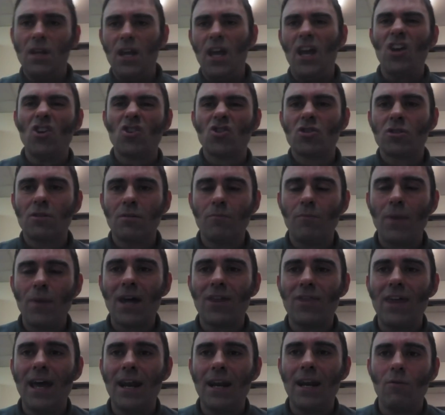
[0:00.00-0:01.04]
ish.
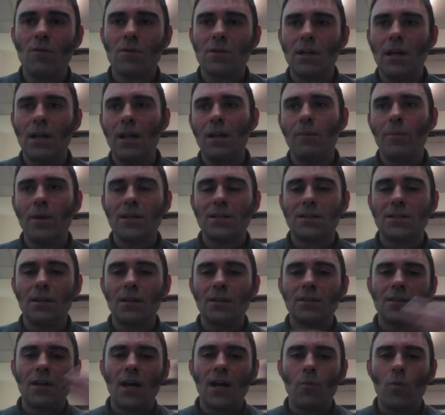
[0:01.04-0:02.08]
Back then it was a little bit
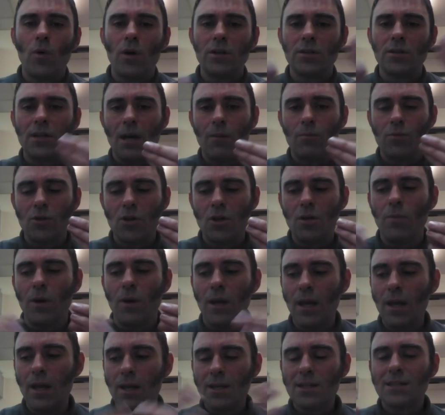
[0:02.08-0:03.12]
still type one, type two,
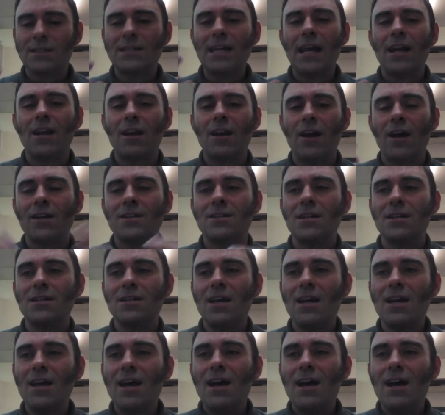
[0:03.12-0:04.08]
but standardized ish.